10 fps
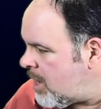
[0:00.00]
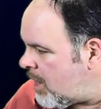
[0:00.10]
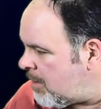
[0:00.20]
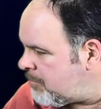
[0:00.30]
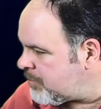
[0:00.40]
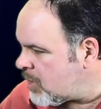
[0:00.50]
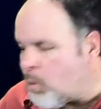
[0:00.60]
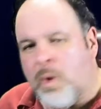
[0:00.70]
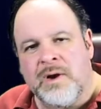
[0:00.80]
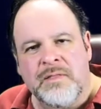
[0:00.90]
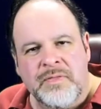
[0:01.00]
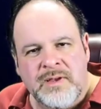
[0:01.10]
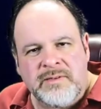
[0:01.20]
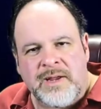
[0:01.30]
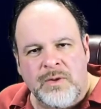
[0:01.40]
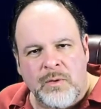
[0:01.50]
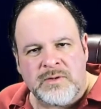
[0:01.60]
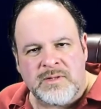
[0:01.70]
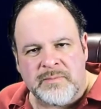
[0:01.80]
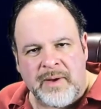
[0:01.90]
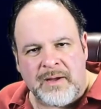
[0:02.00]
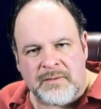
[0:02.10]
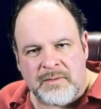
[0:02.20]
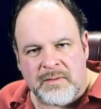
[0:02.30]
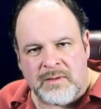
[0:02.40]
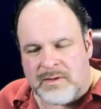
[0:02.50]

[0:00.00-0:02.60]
One of the things I noticed about